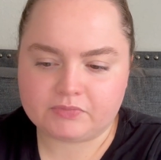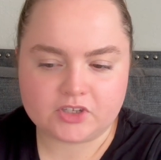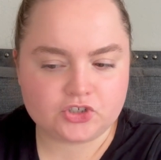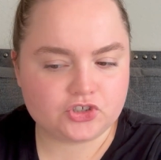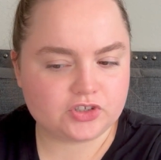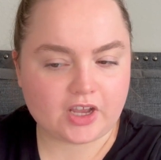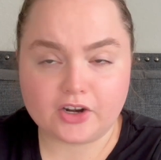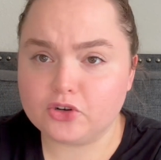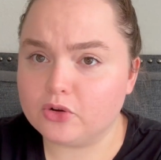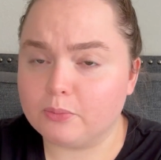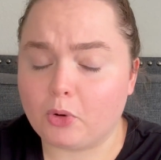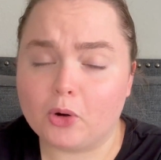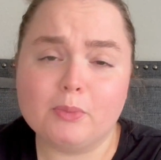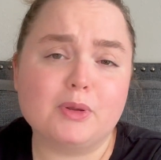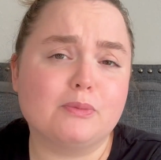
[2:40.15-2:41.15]
She's got a new
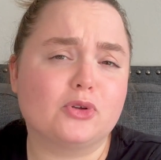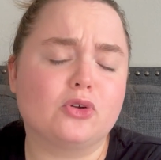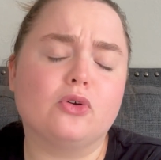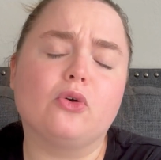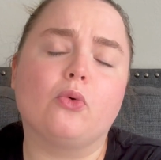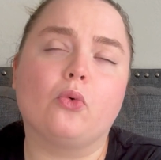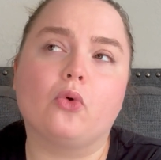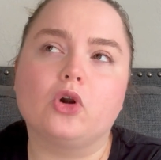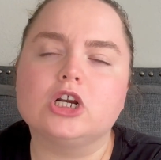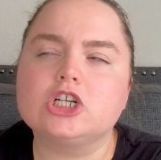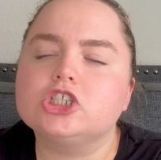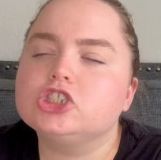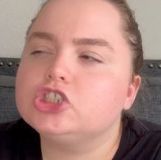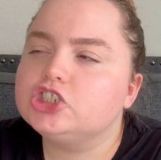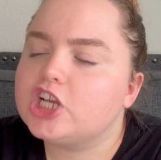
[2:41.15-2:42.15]
apartment.
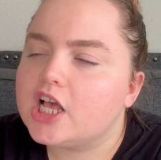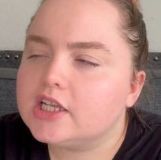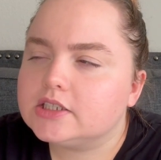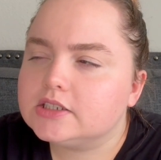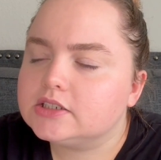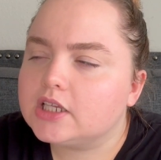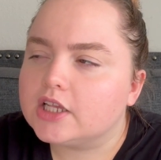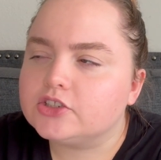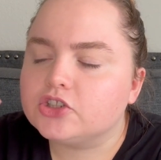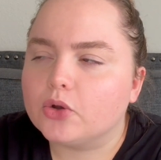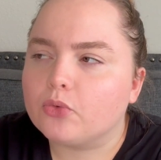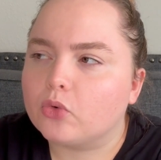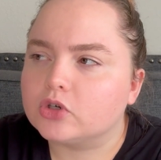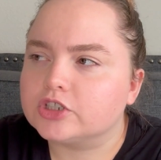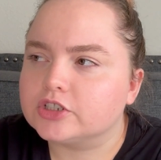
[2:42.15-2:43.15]
Gorgeous, so
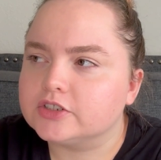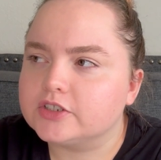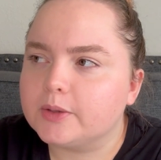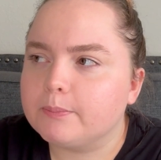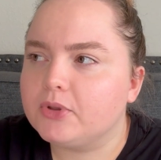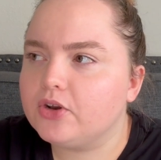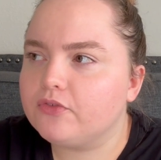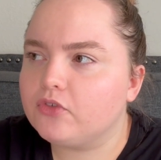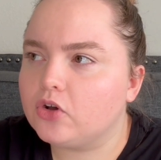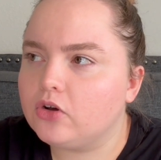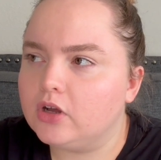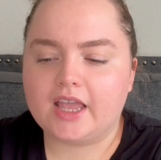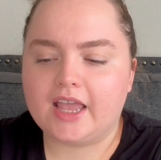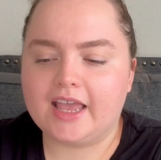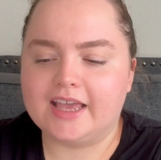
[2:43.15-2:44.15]
gorgeous,
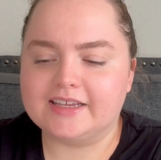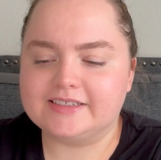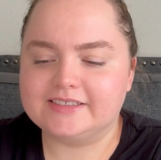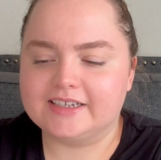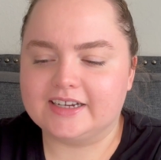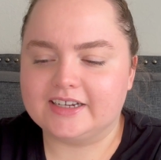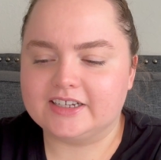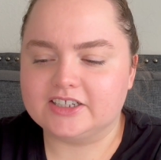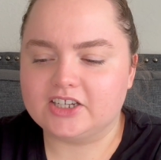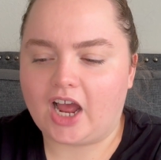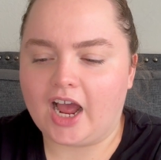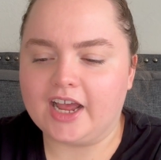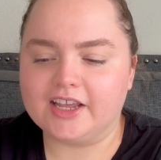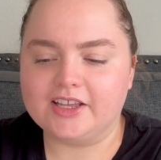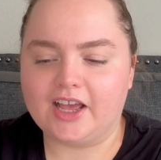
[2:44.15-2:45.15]
beautiful. And
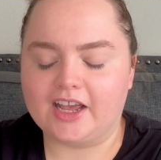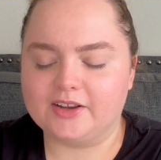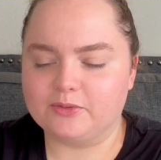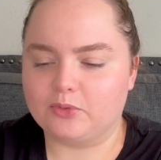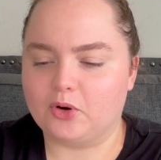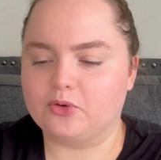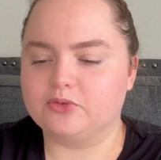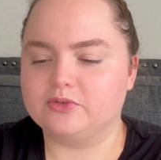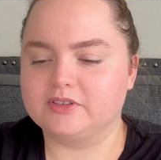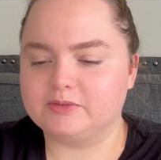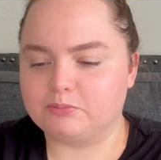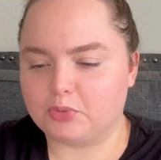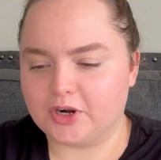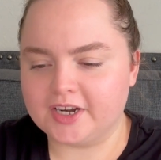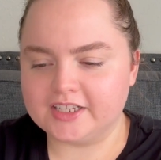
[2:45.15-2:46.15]
I wrote,
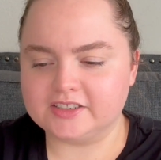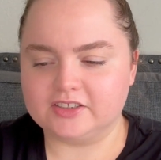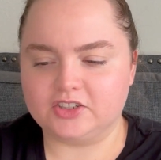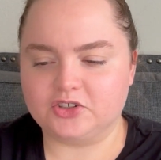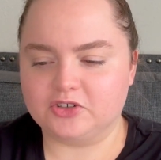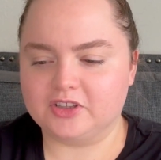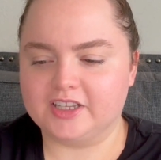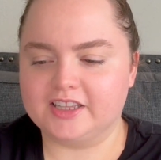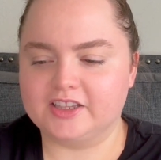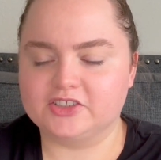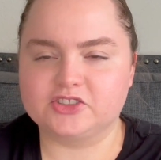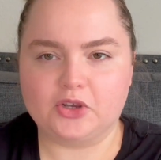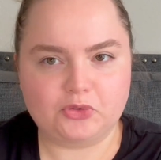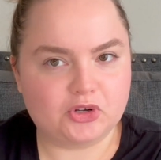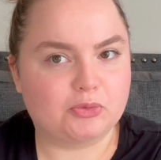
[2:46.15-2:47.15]
Brynn is literally the
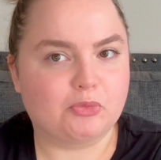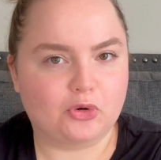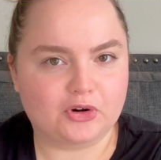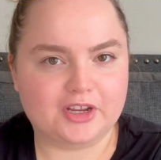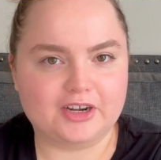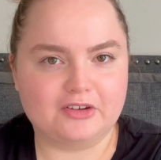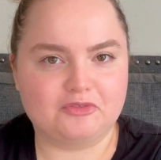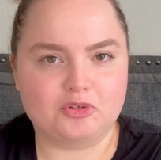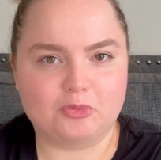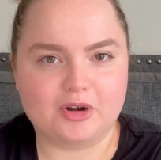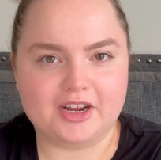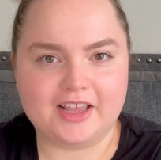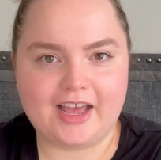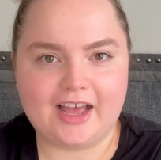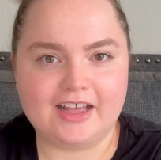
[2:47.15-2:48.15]
Sonia Morgan of the
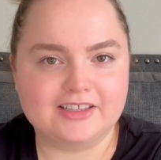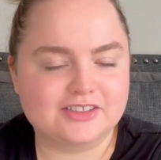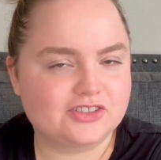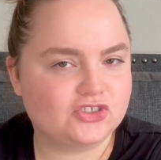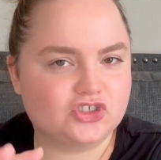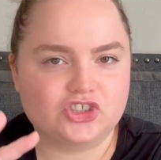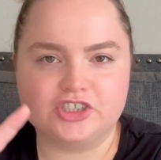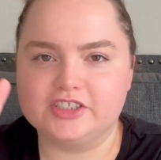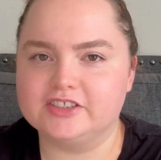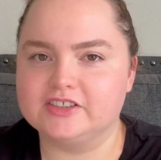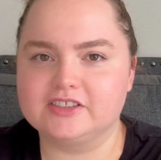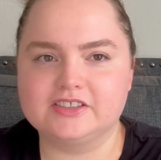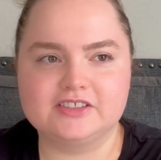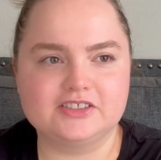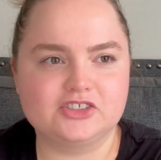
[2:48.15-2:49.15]
recast.
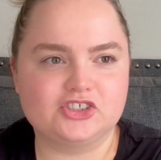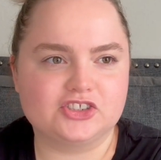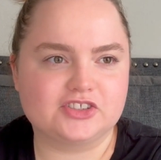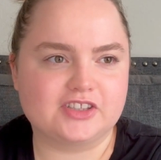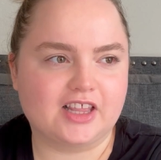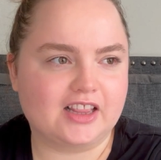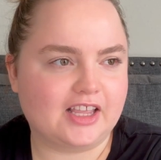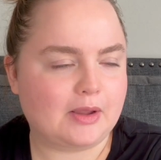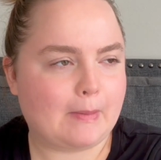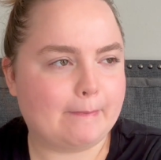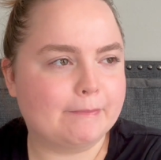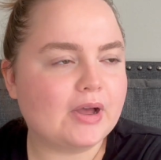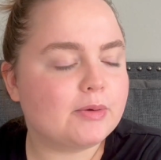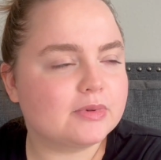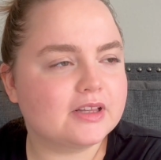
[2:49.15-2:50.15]
She's just the like
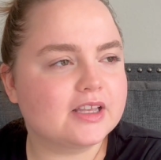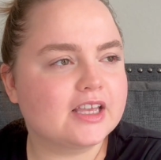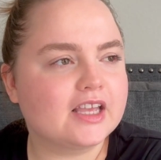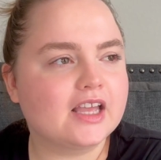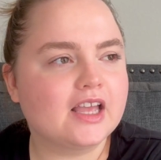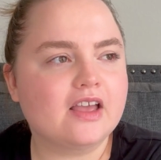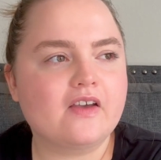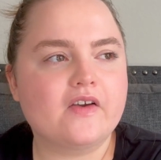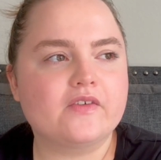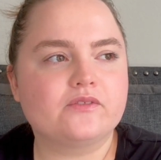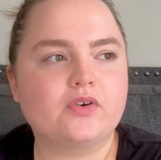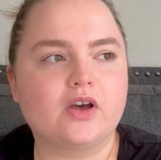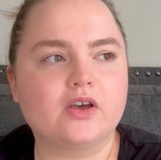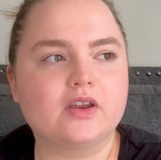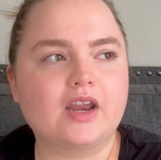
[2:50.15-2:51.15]
bubbly,
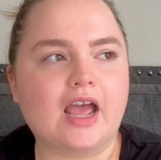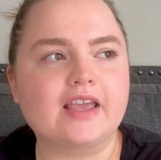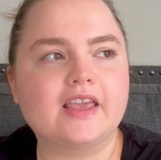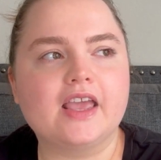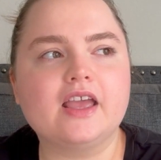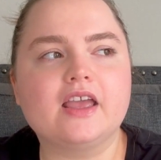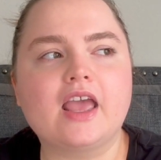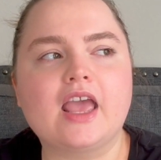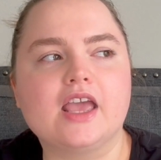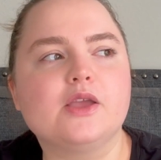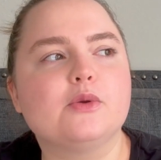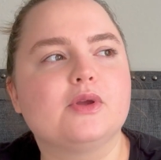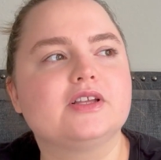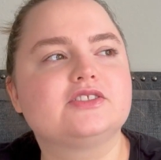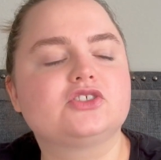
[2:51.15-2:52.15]
fun. I can't
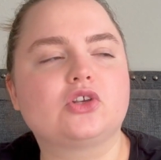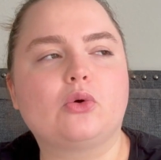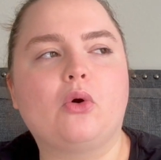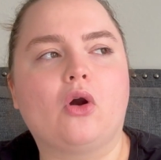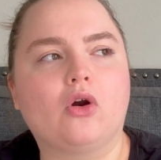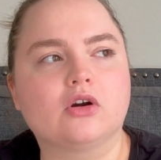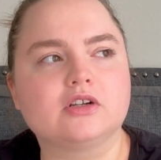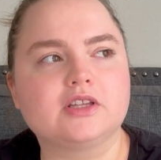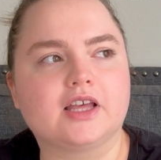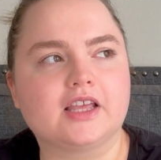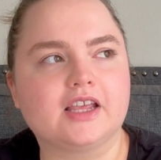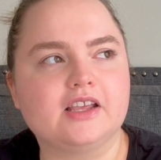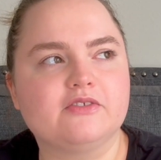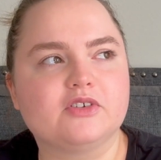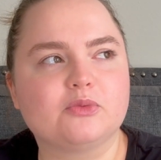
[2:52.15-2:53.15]
hate, it's so hard, like
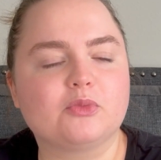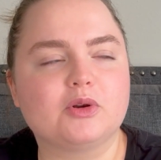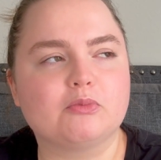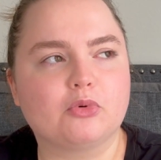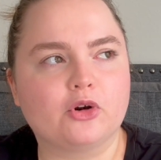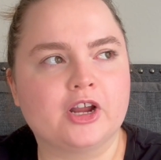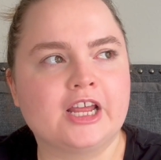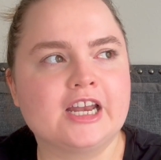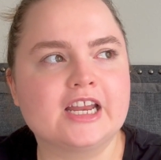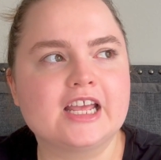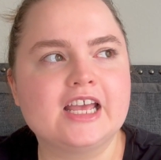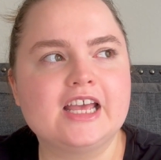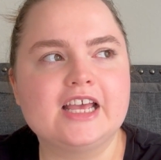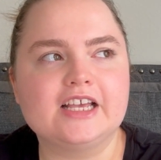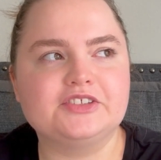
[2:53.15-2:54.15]
even when Brynn
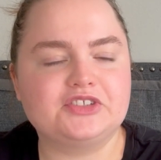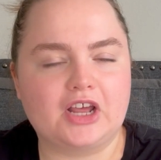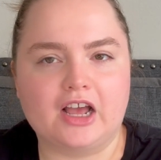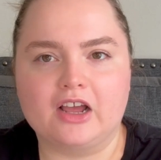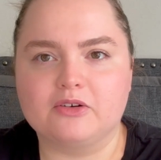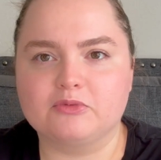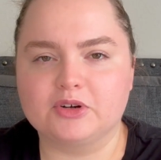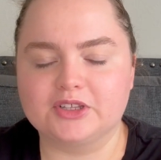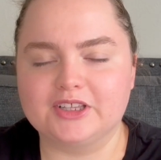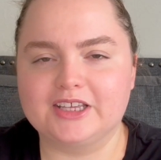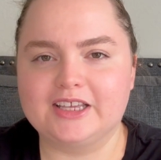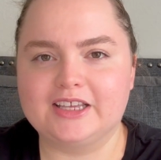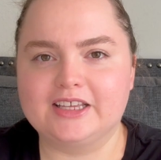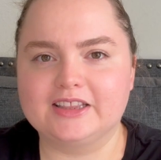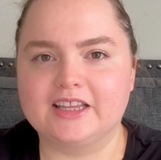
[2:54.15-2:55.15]
is not
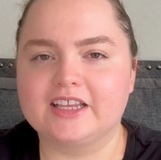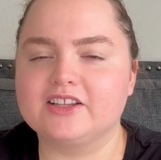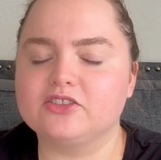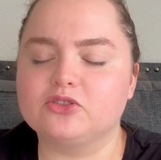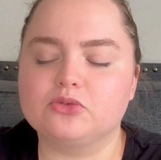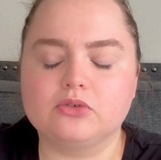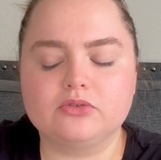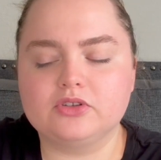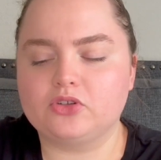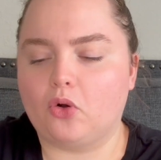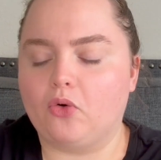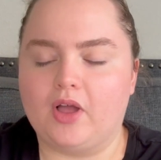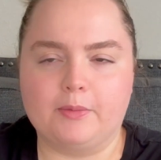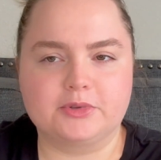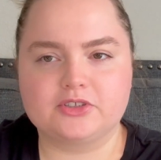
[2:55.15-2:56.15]
really, like through this
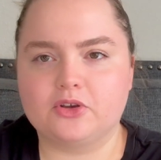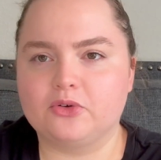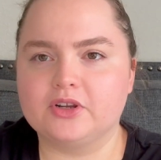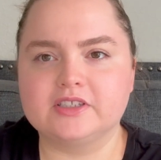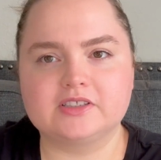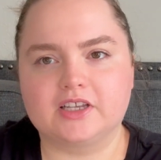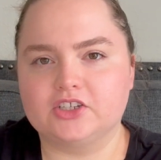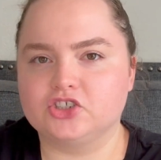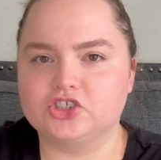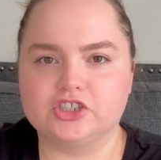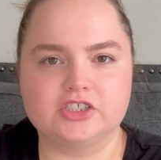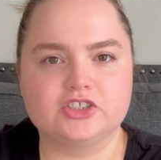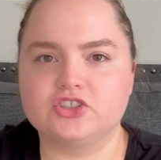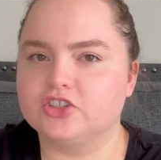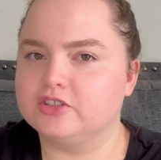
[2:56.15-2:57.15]
whole episode, it's like she
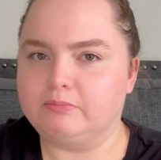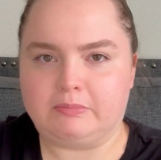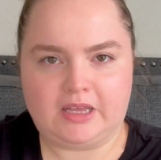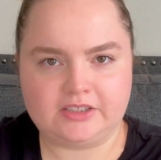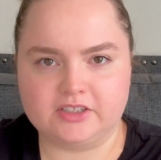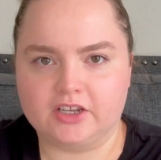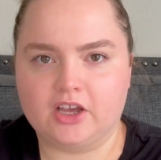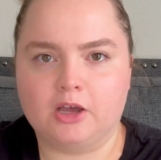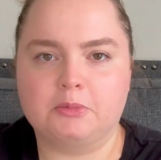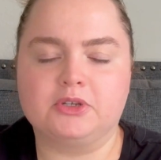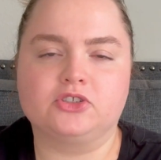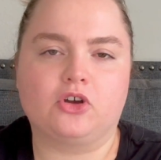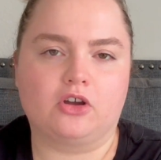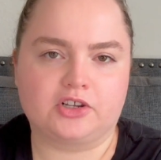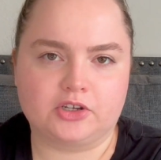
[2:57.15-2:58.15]
is just messing up and
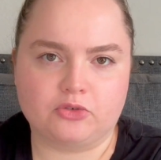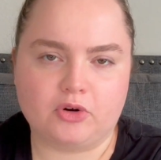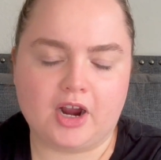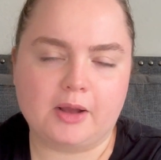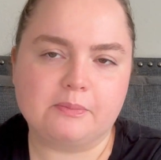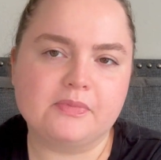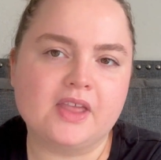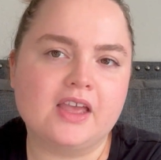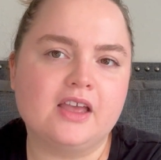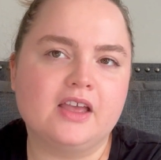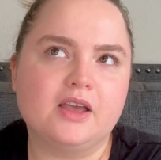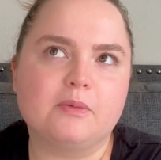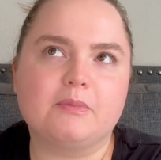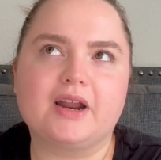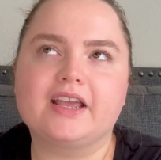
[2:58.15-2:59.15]
talking crap,
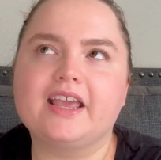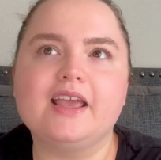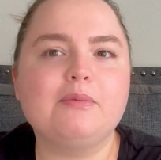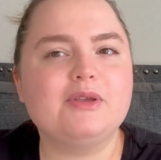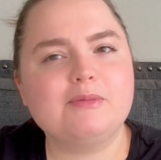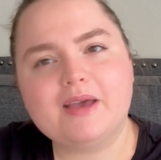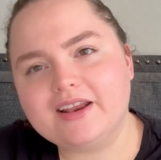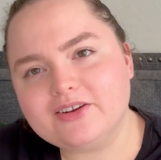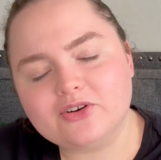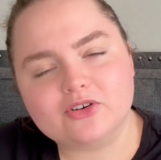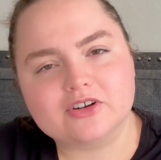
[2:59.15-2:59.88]
but I can't be mad at her.